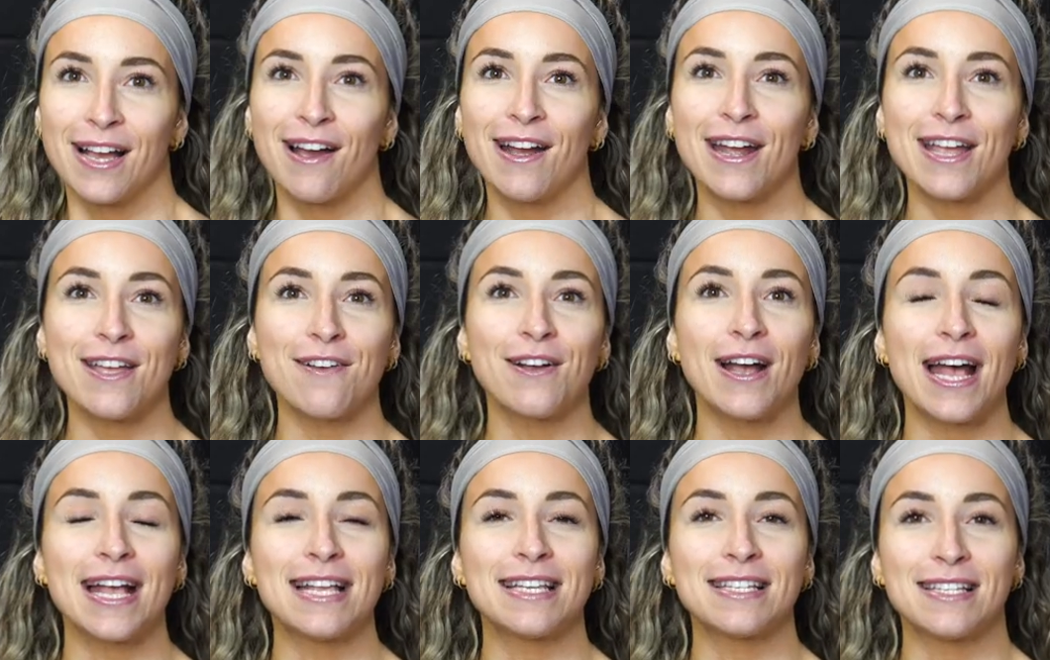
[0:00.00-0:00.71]
All right, you
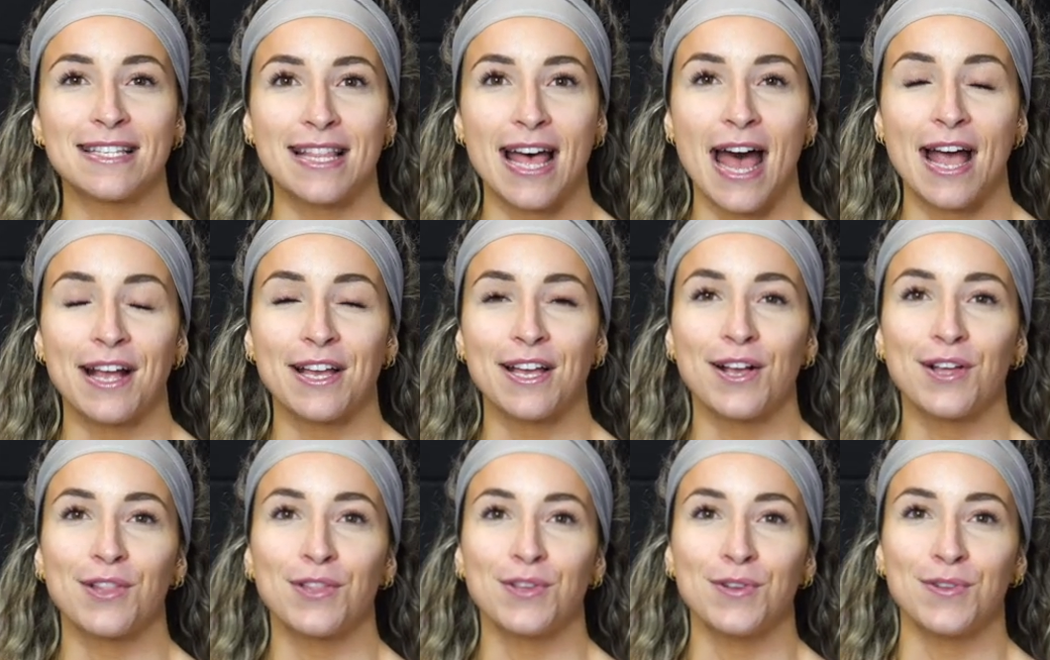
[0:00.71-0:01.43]
guys, that
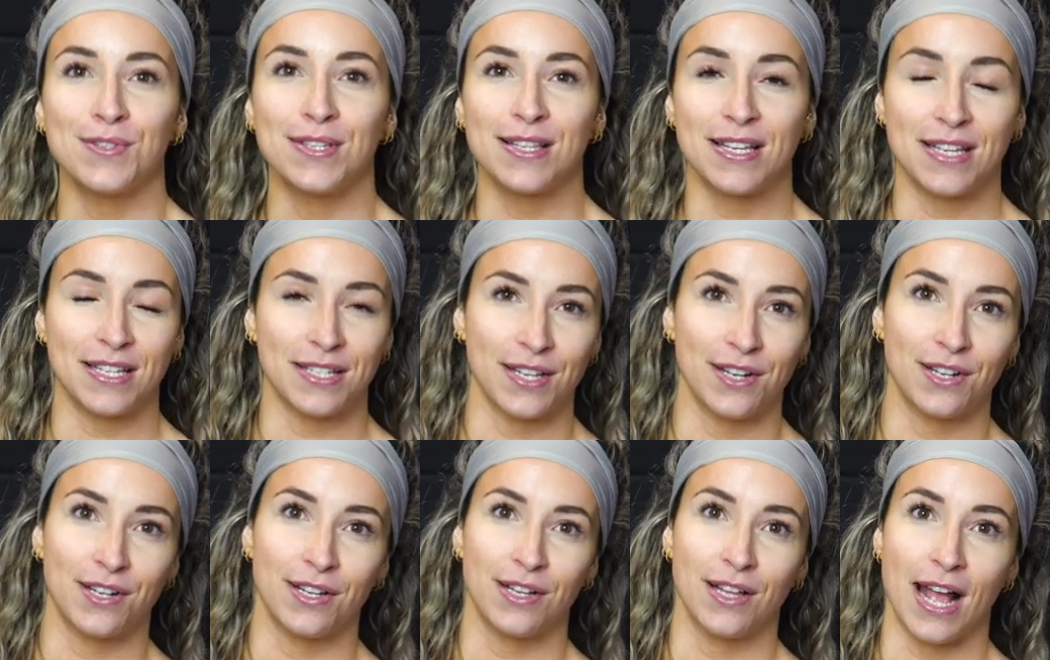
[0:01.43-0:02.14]
concludes this
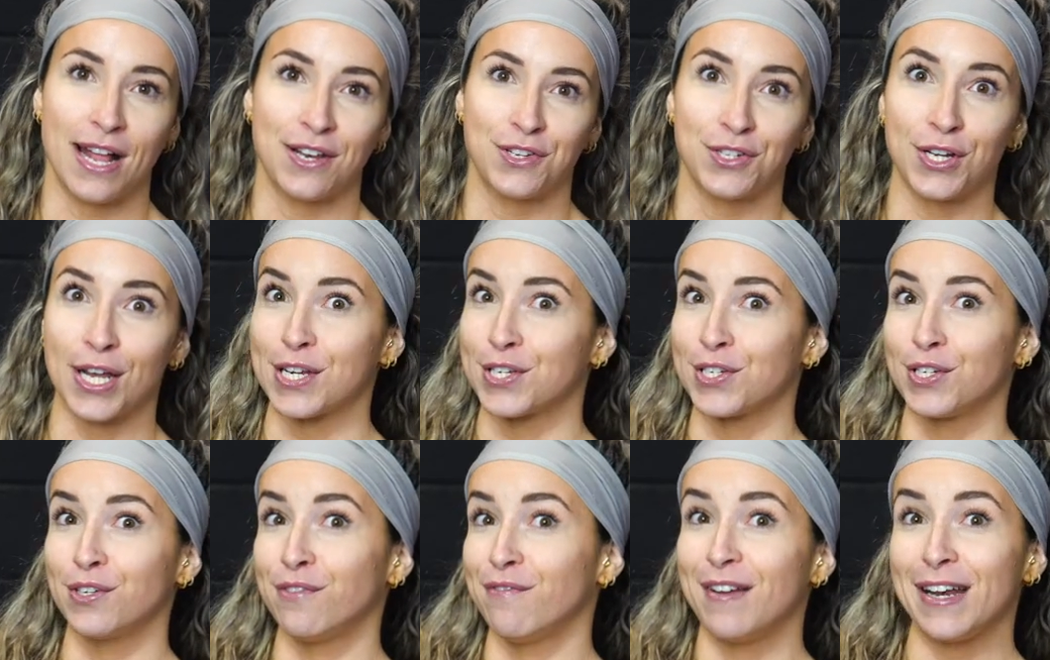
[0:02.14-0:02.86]
little
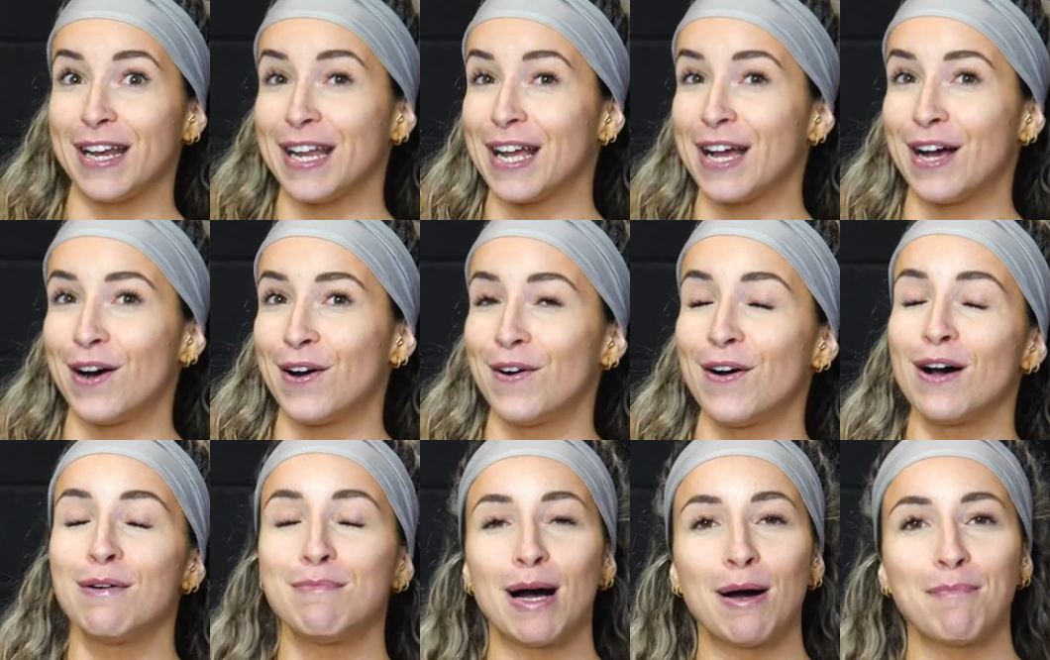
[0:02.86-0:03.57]
educational
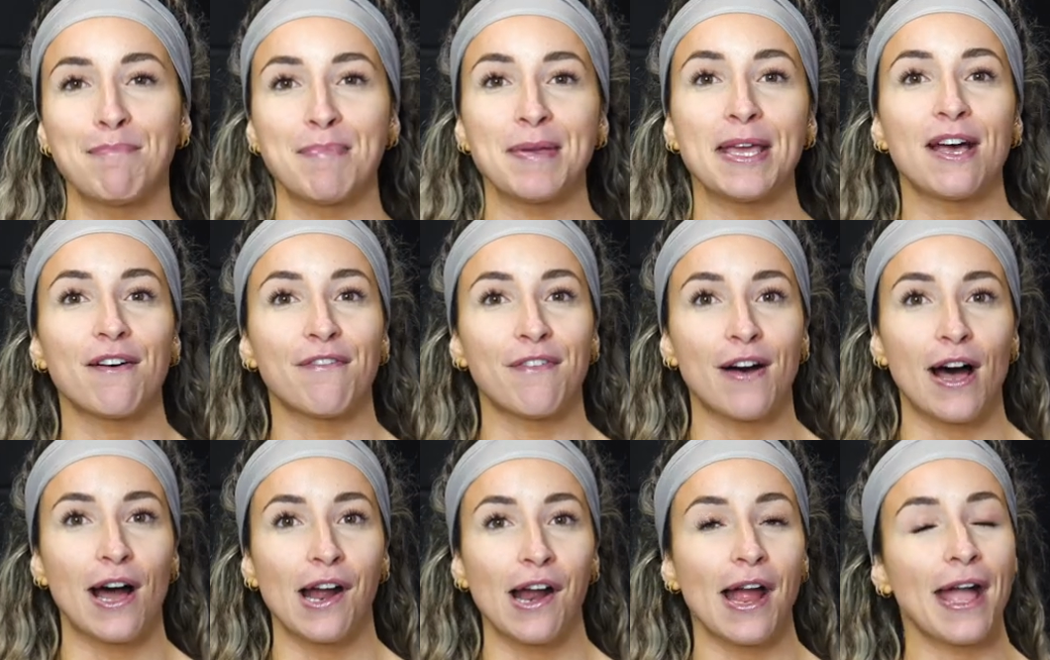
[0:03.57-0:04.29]
video about
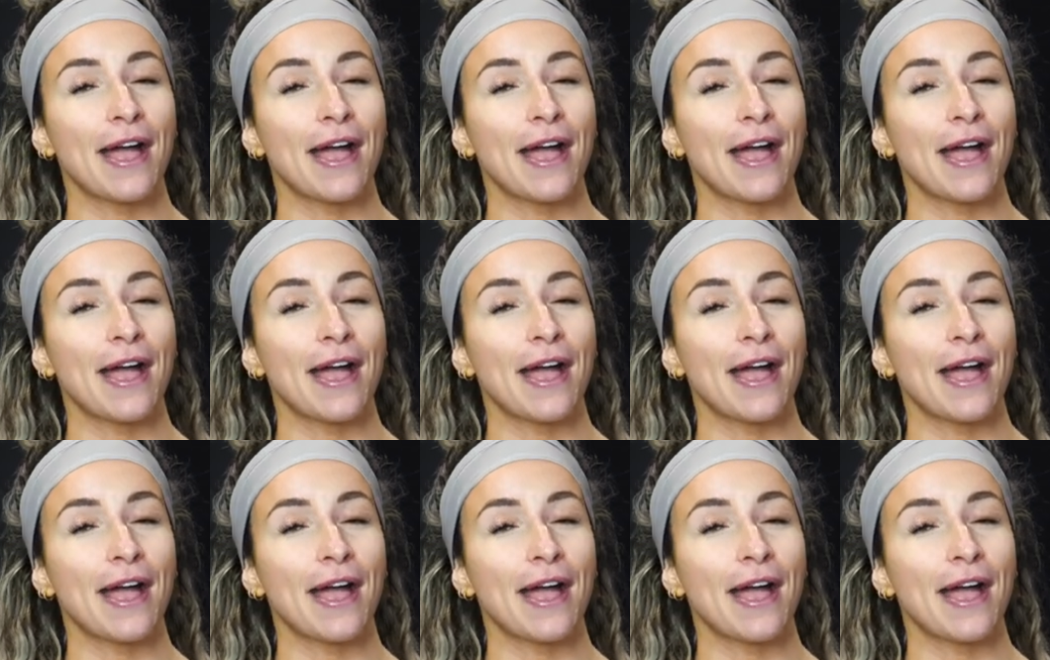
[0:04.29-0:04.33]
BFR.